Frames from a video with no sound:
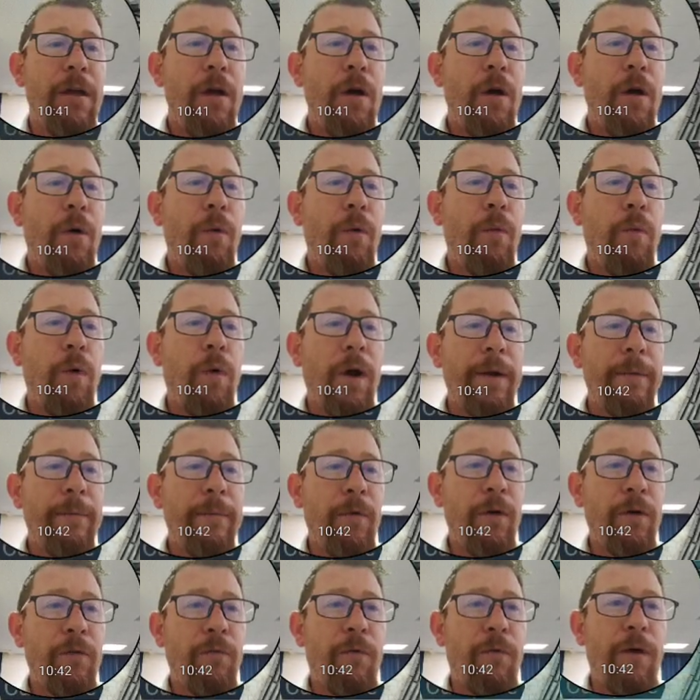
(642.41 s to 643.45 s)
one
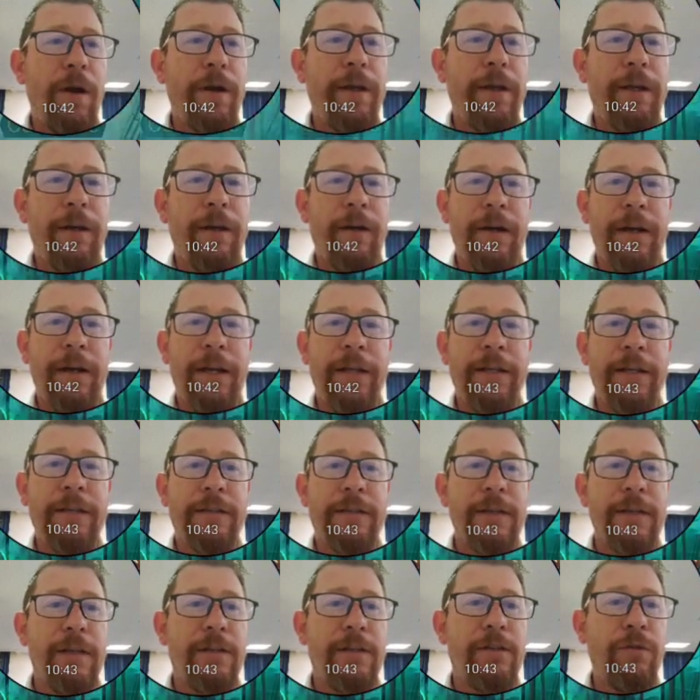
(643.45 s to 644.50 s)
more run here
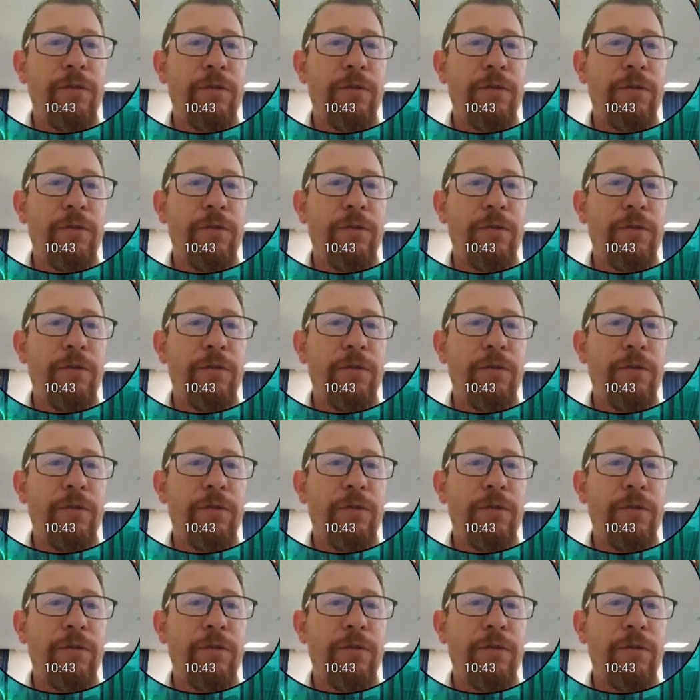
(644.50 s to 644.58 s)
into